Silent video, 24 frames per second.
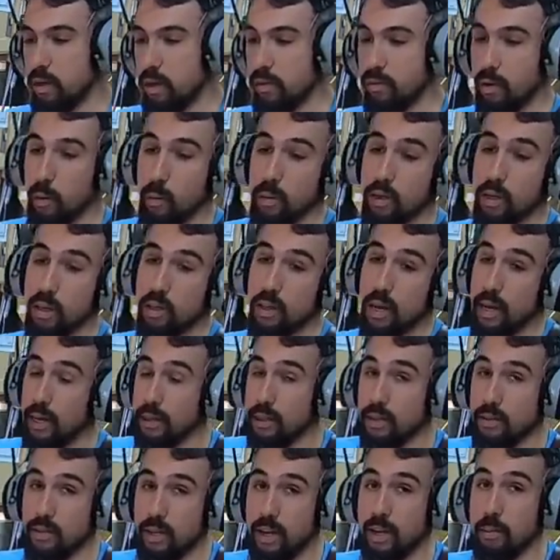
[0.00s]
if I wouldn't have
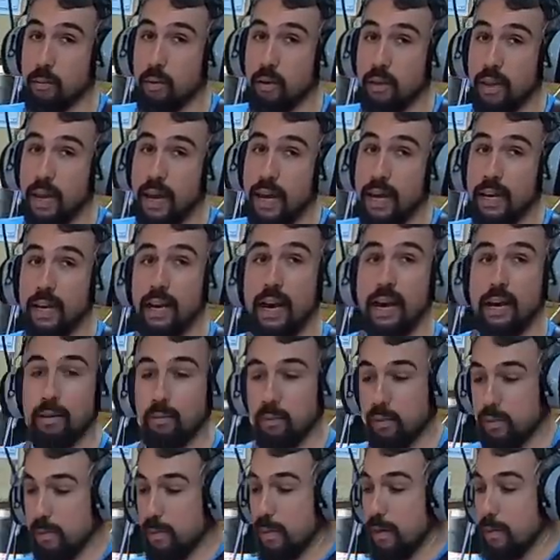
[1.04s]
taken the time on that,
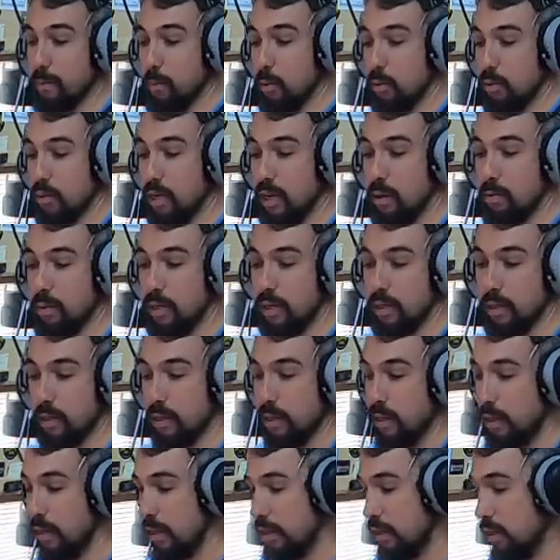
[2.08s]
I'd be spending more time
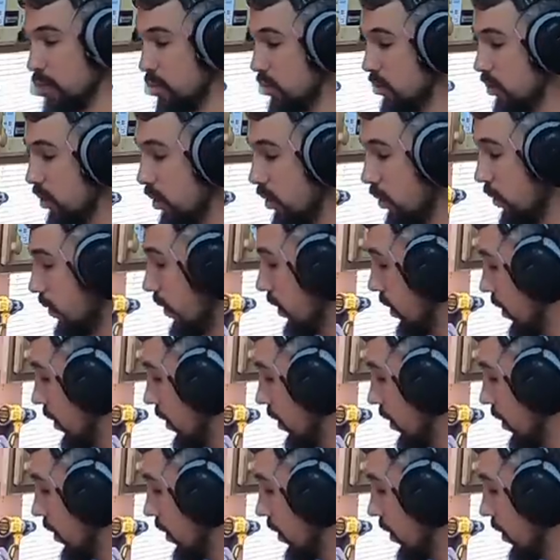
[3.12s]
here. So